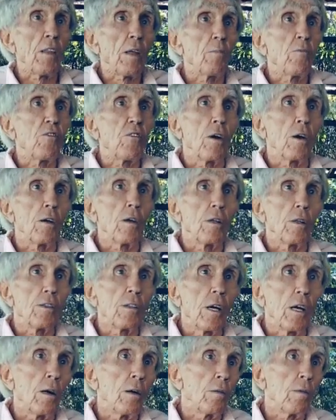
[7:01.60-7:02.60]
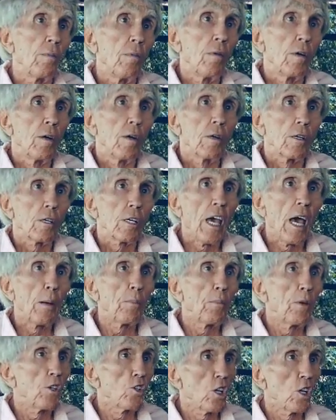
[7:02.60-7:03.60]
them the
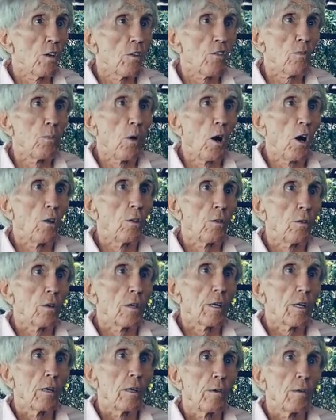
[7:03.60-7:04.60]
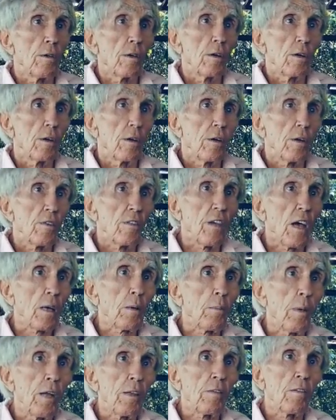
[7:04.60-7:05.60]
cabbage in small
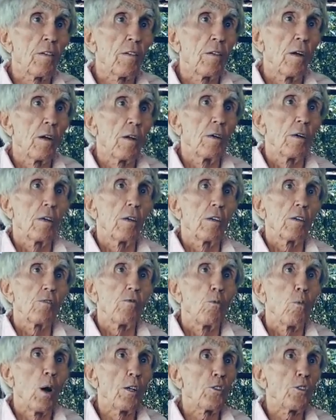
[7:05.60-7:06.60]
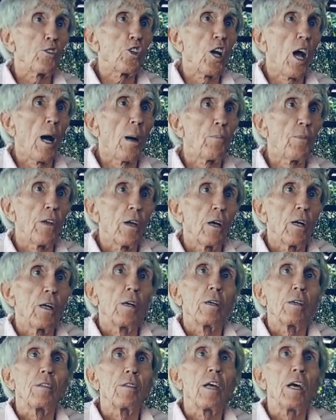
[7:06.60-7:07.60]
segments, well chopped,
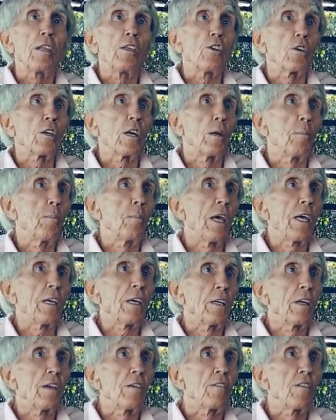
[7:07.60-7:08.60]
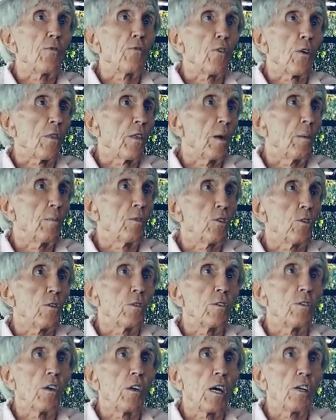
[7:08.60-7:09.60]
then you're going to make it easy for them
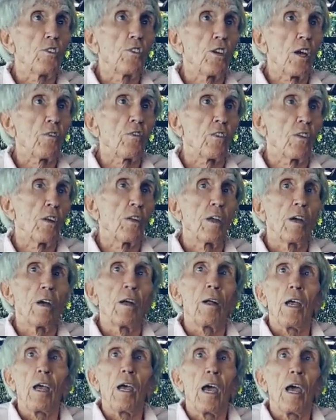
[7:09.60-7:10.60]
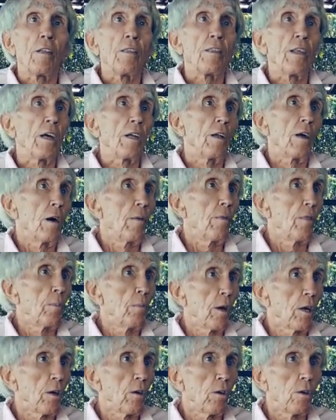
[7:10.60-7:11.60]
to digest it. And then the
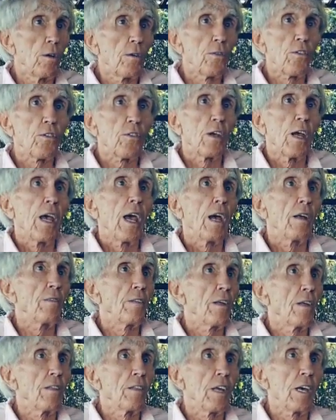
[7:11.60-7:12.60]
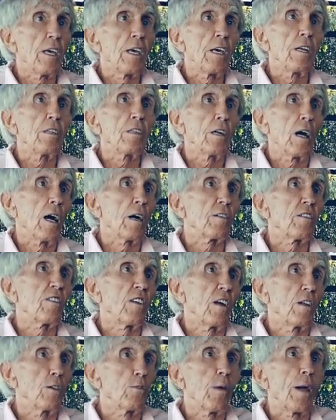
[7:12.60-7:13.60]
minerals and then the heat
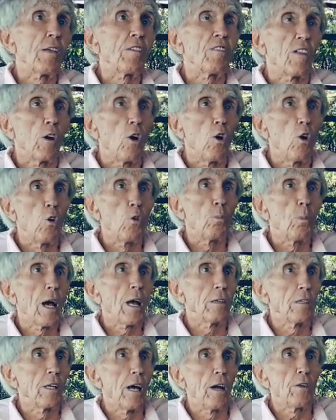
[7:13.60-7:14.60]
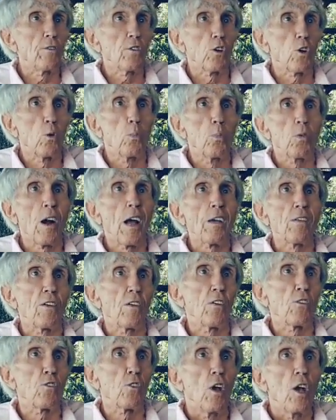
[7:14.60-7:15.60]
accelerates the whole biological
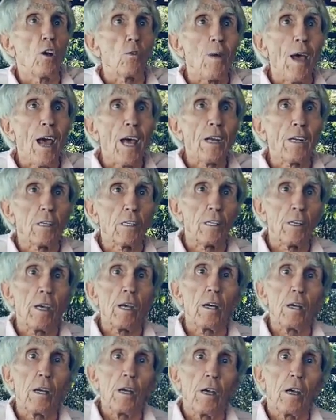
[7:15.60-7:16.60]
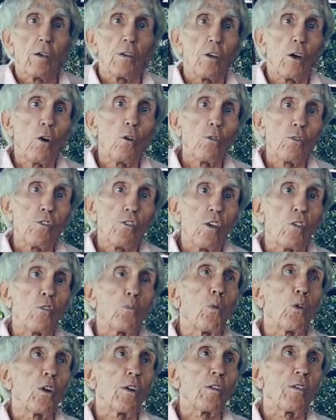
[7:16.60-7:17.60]
process radically. So
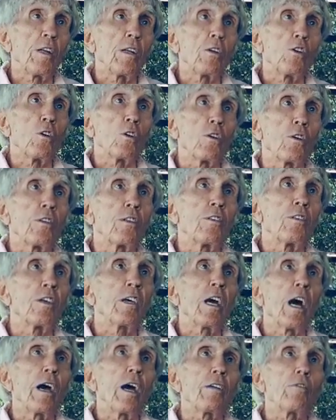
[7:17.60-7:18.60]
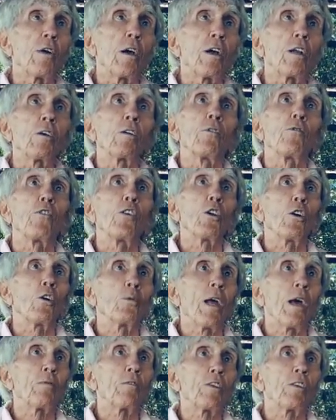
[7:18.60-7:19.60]
just put it in your dehydrator. If you
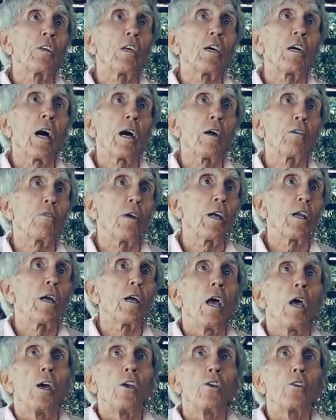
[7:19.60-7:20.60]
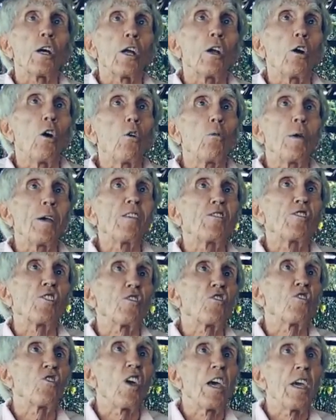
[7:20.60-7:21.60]
don't have a dehydrator, you can always
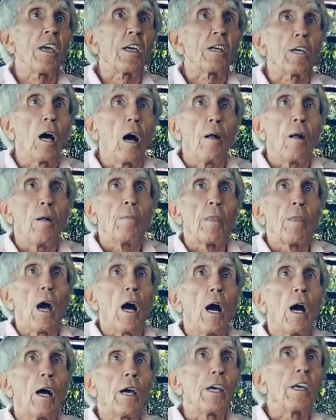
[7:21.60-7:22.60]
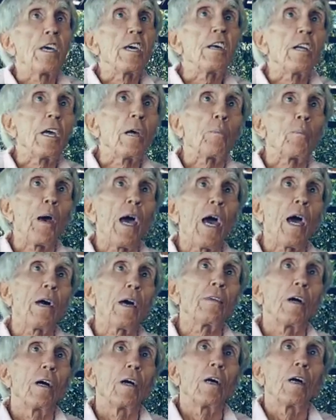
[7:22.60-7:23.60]
just take a heating
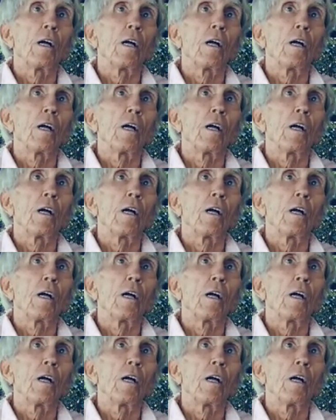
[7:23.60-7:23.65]
pad.